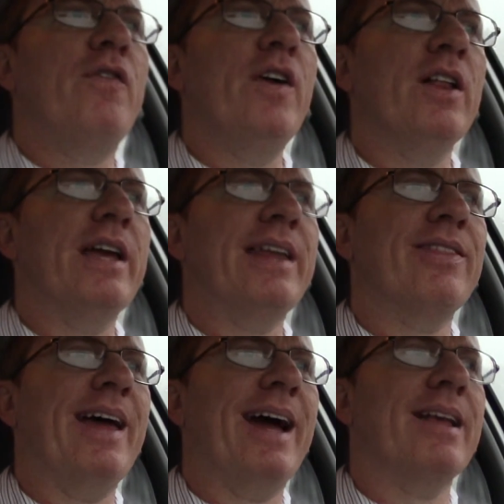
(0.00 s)

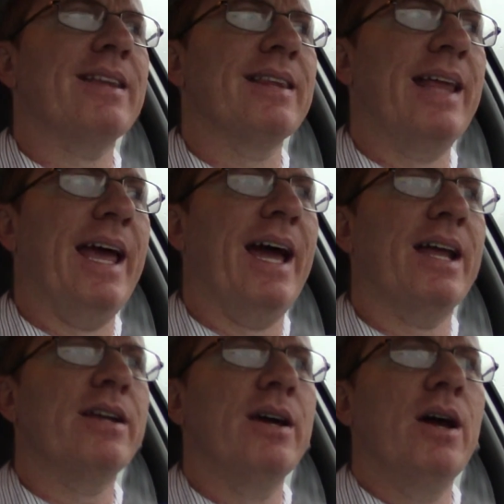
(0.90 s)
filling that
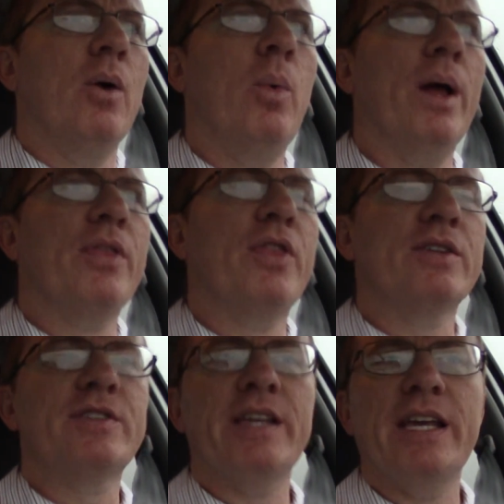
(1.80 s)
land with
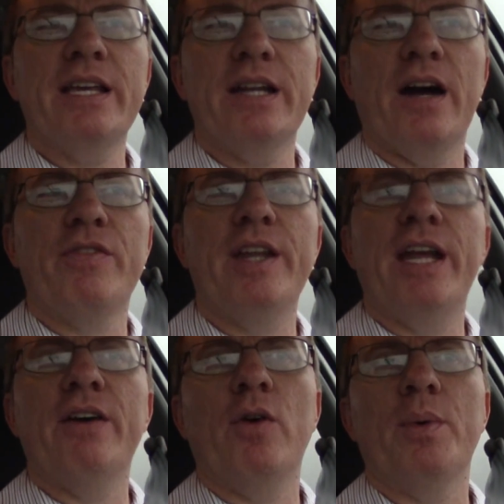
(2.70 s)
the seed of the
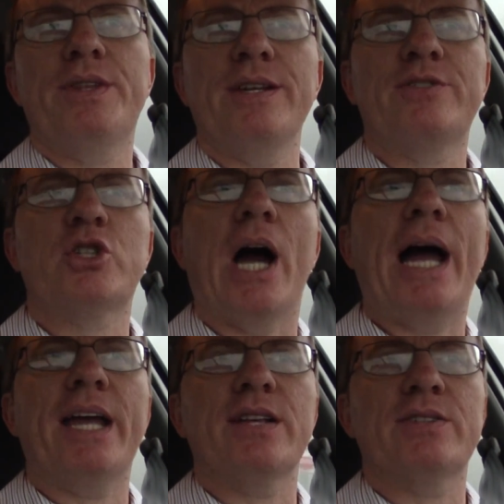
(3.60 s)
devil, with these
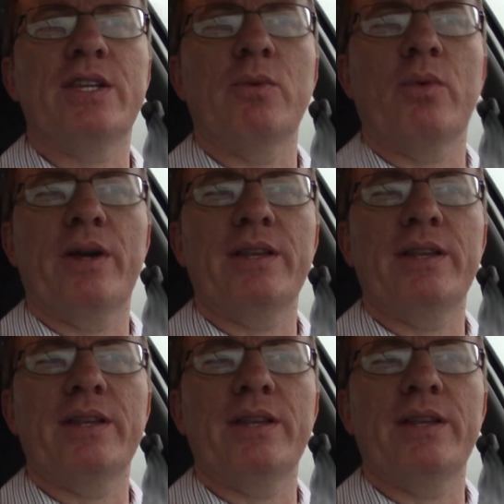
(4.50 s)
giants that were